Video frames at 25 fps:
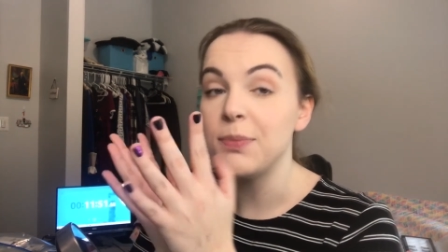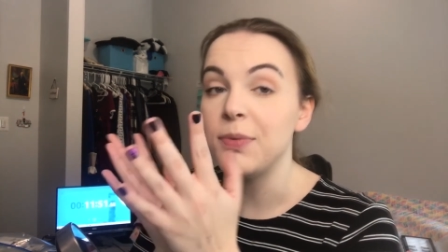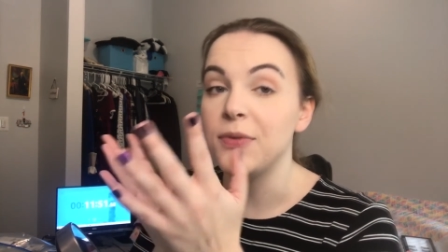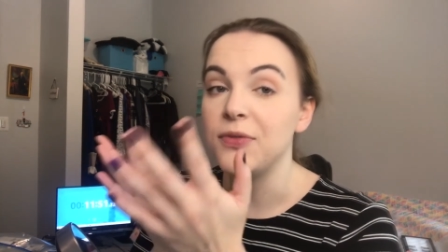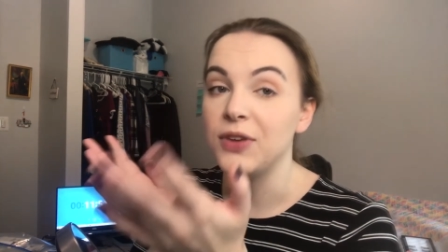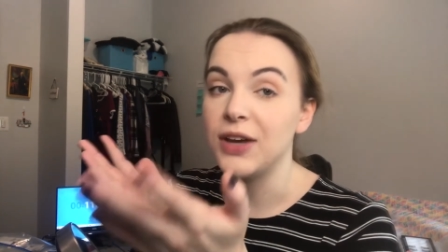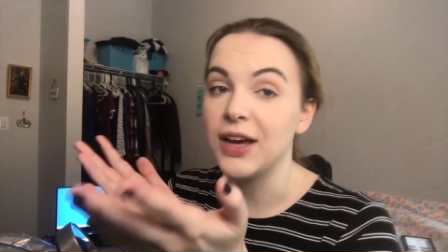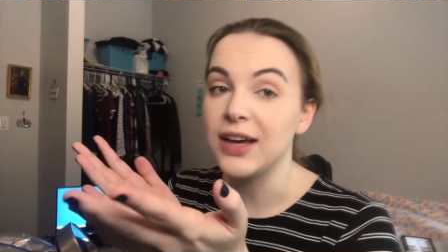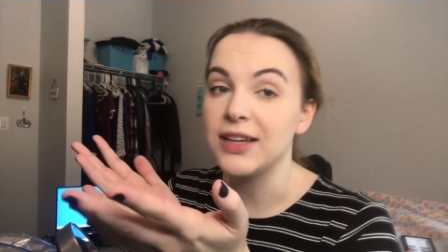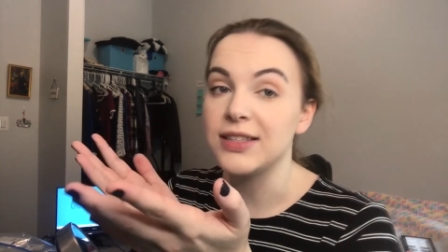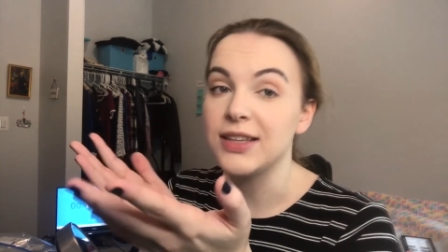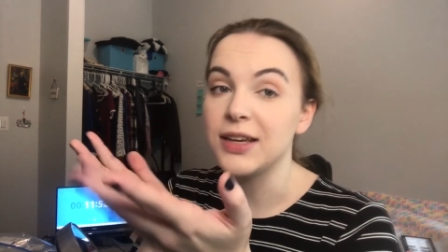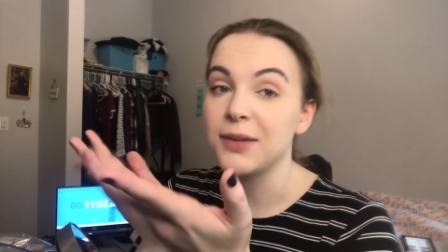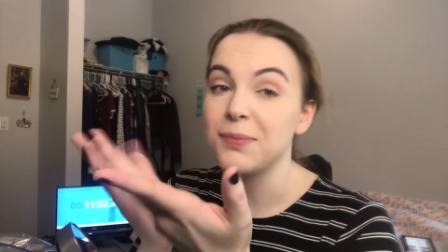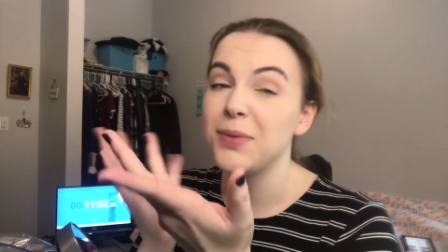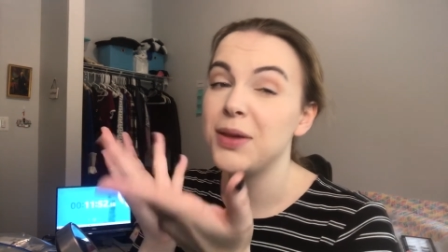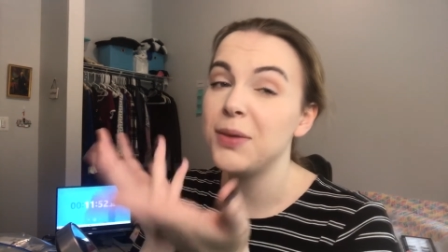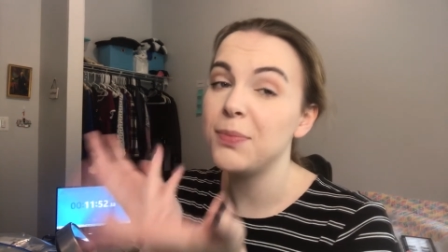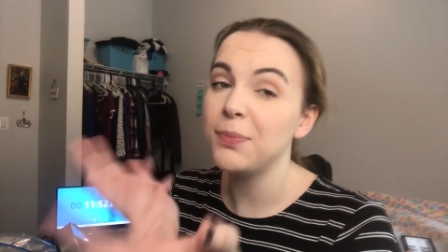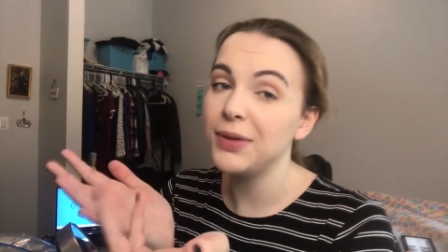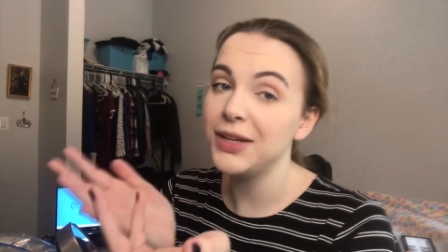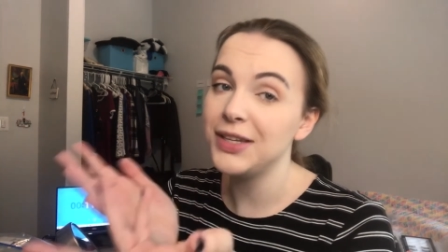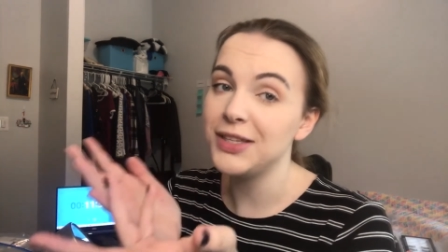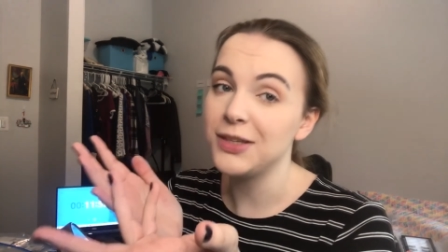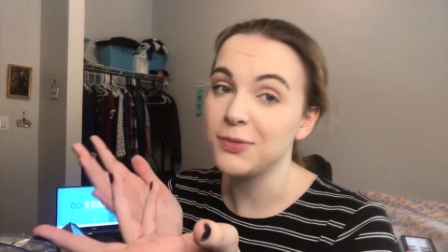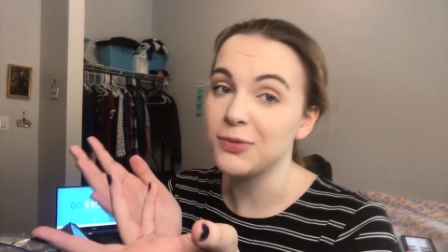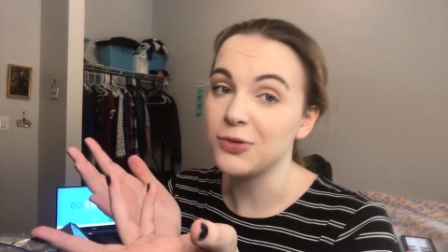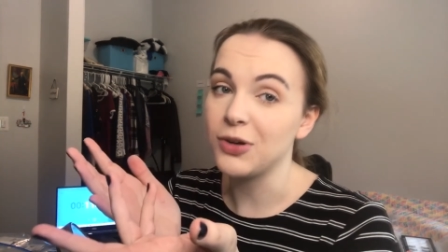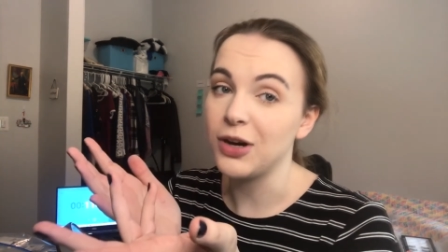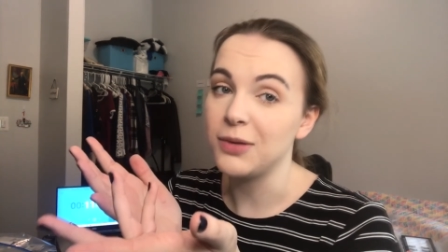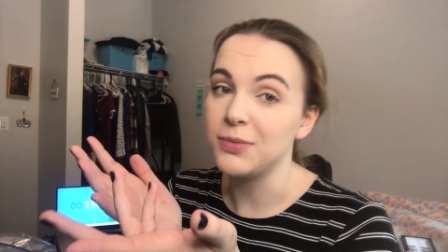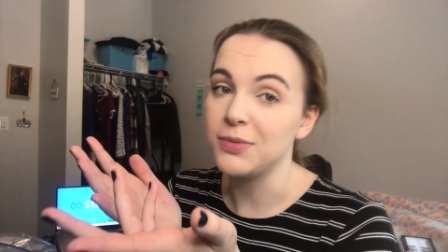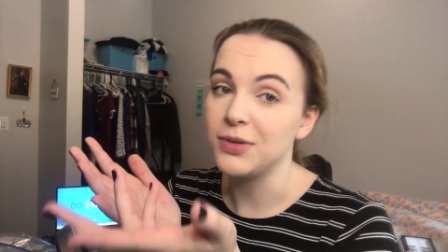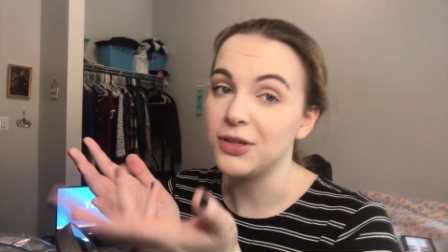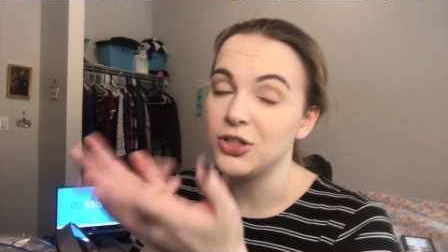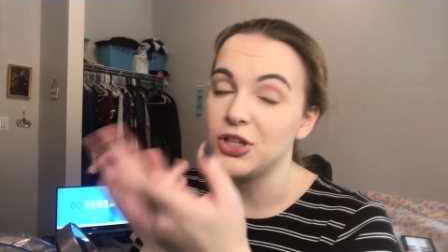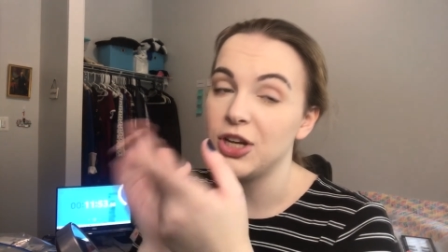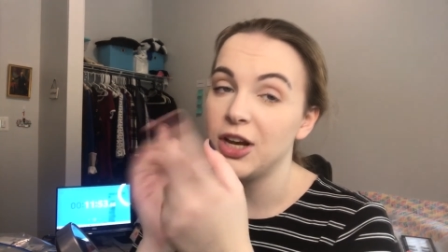If you guys like me, please subscribe
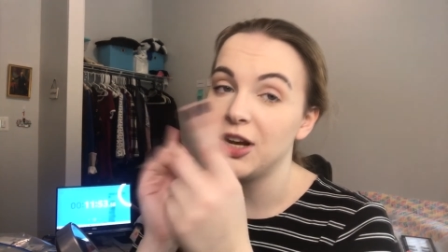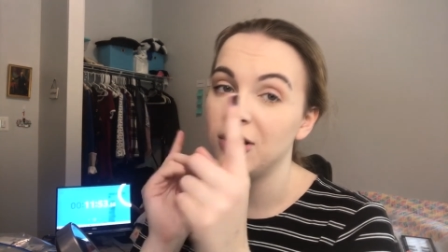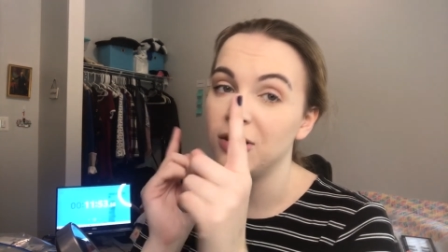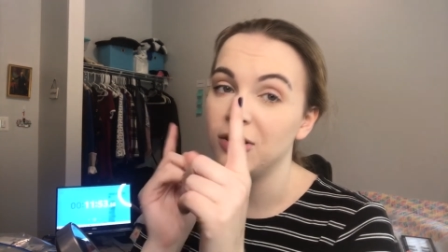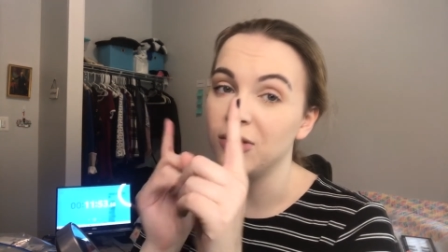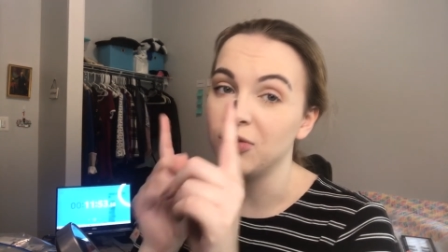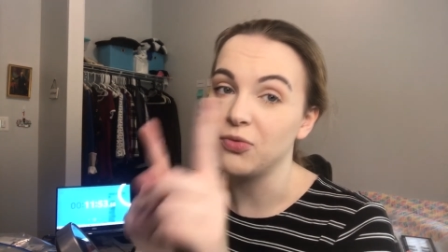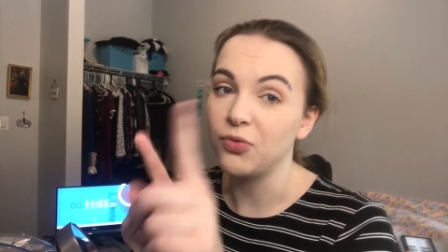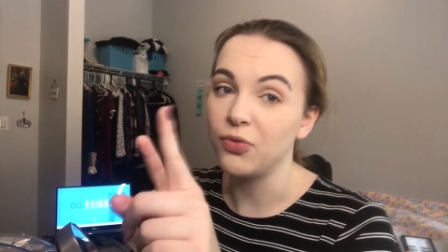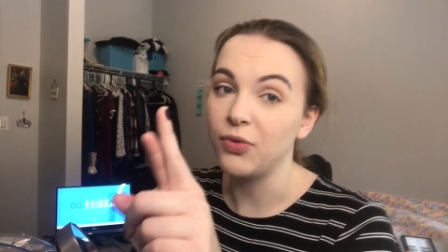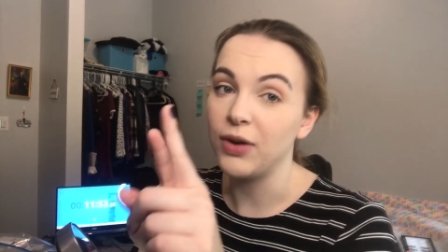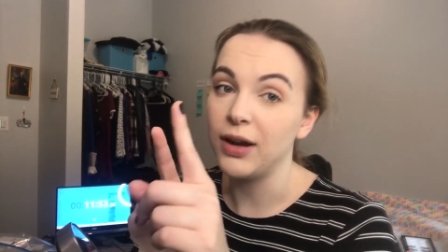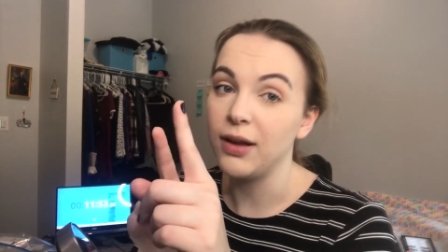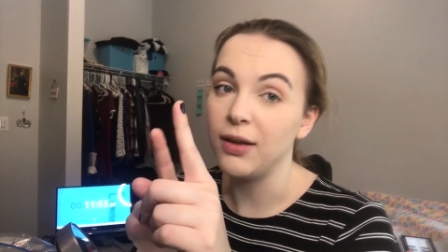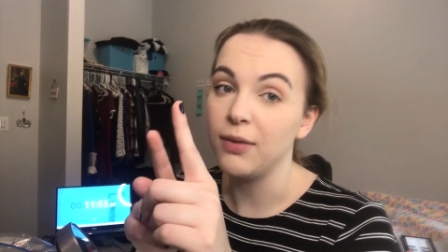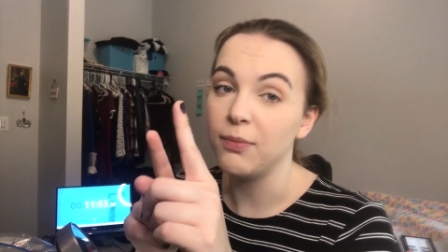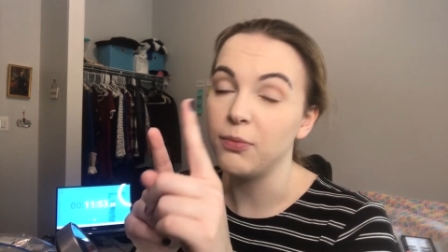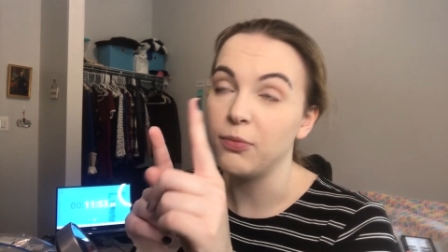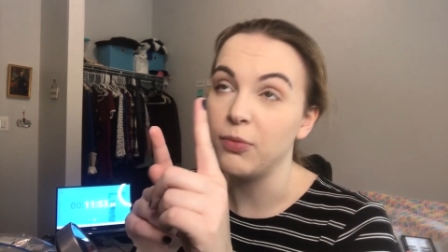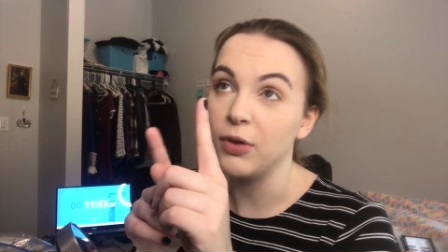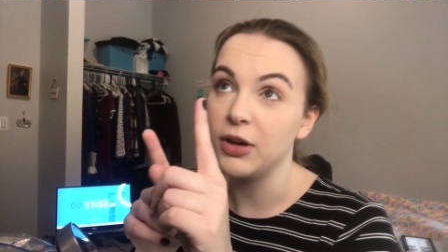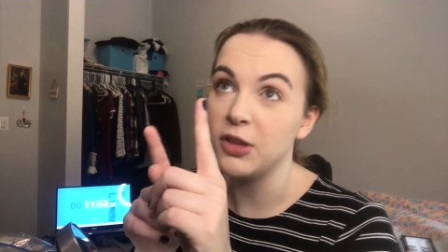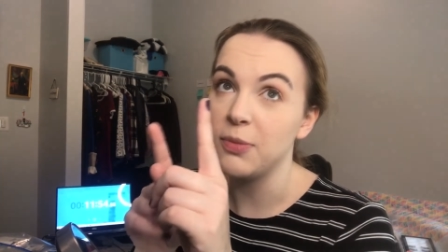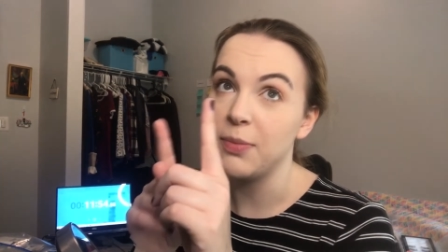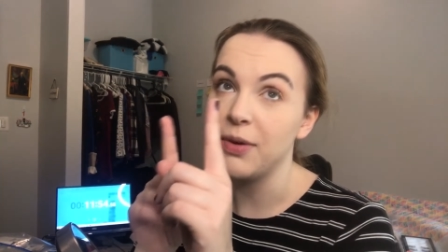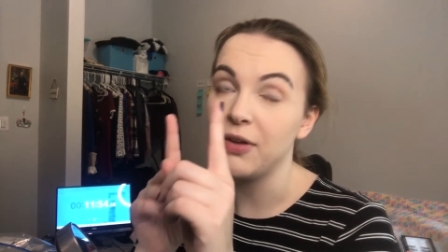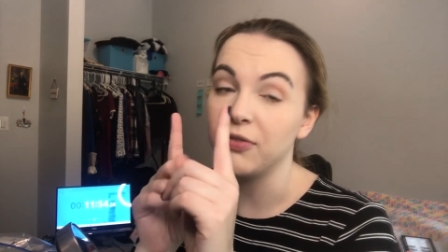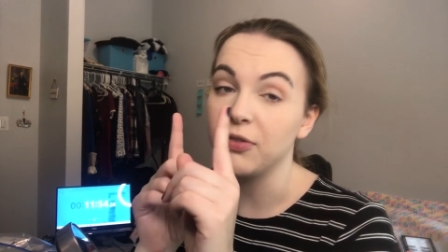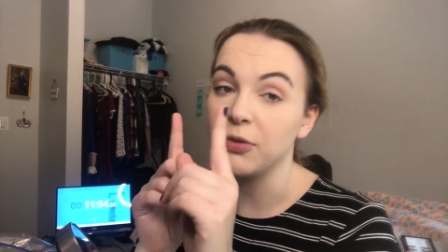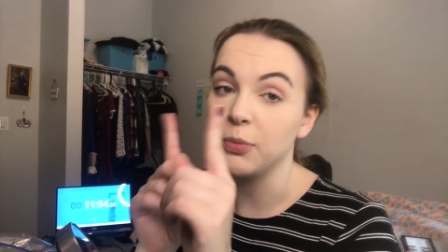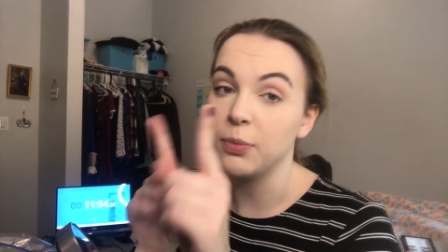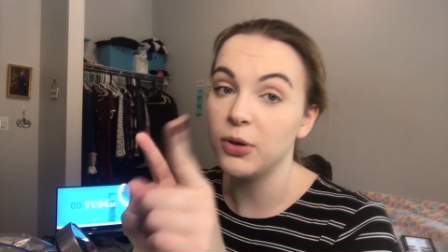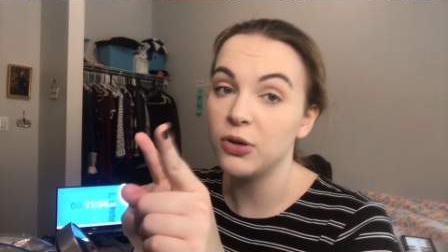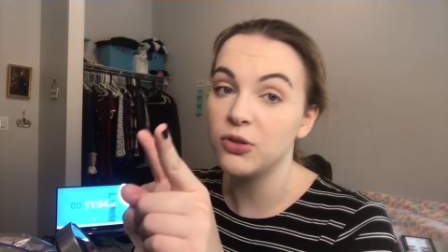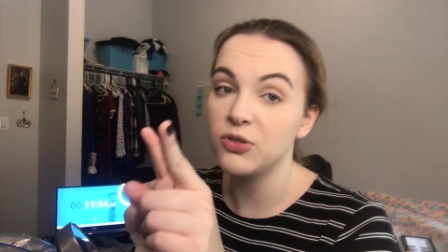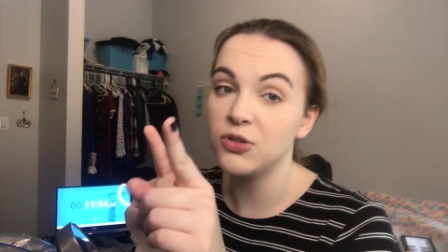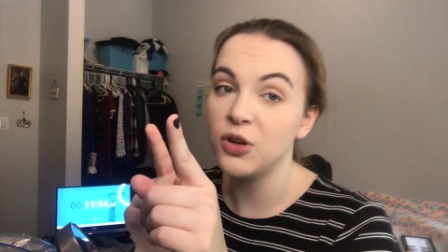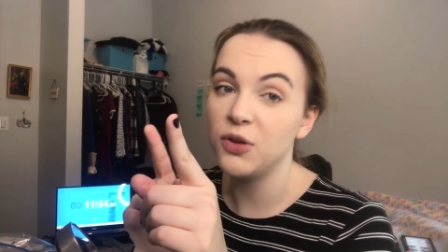to the channel and ring the bell for
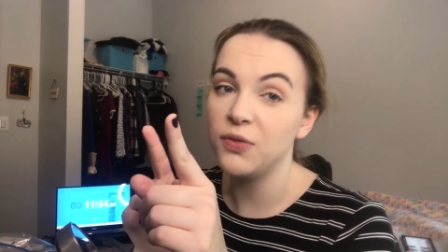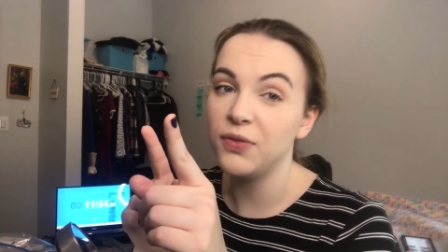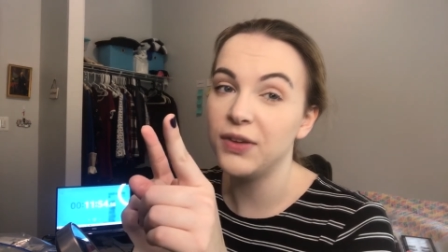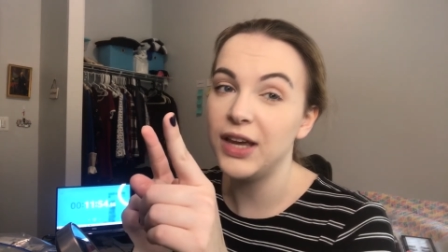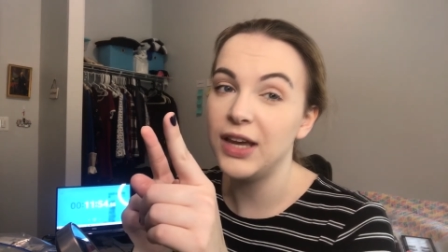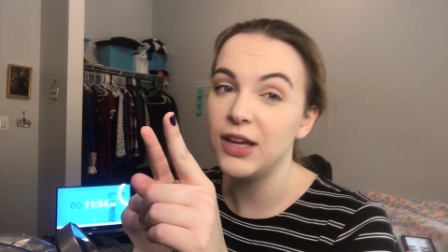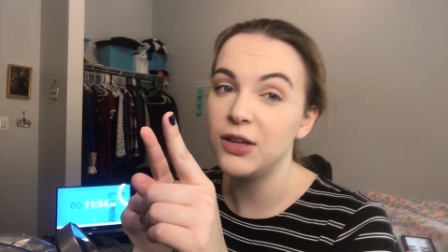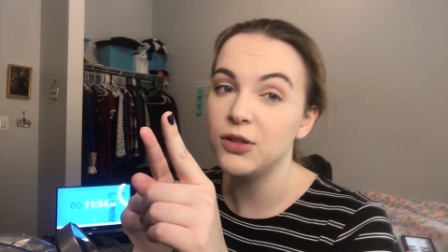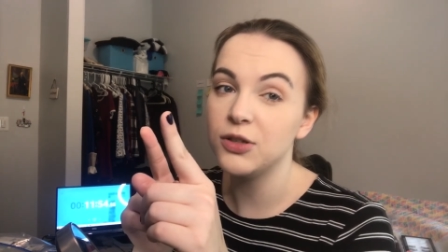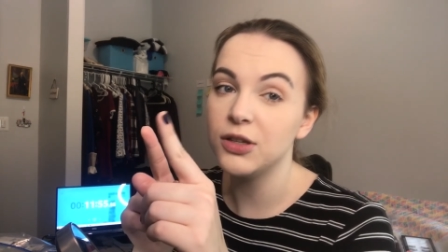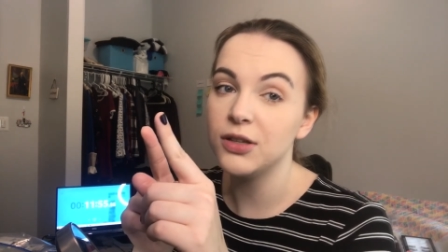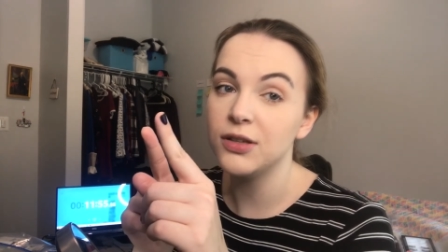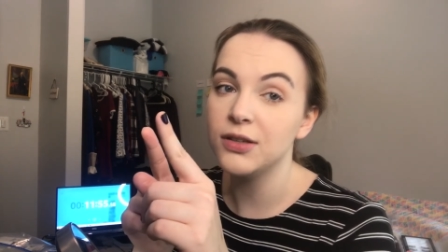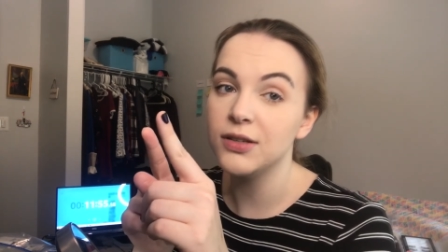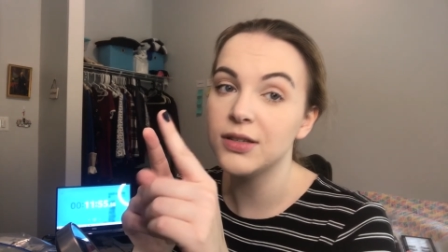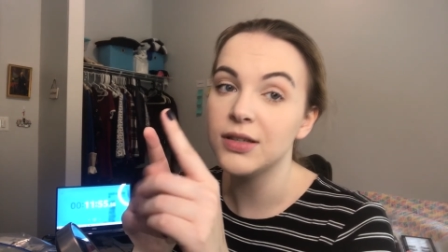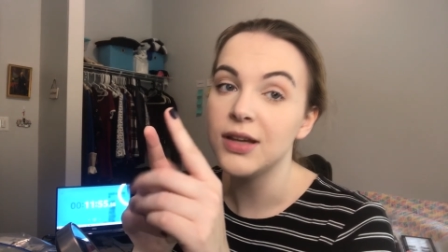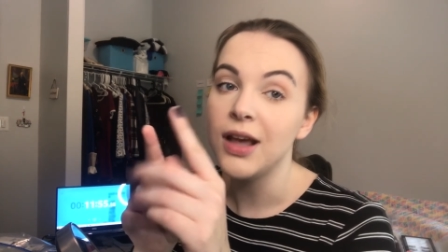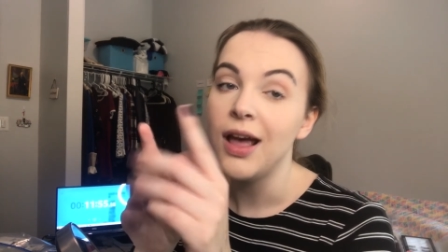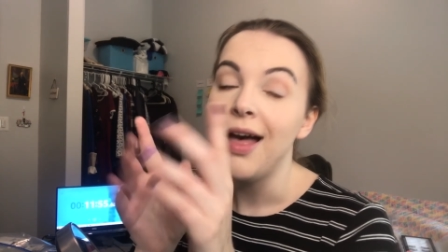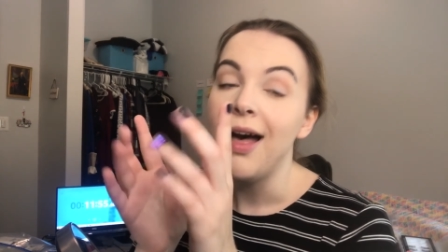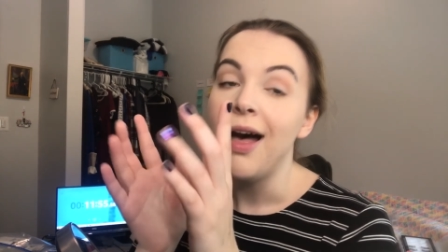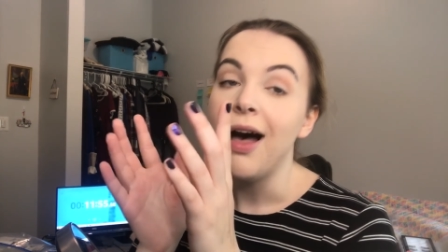post notifications.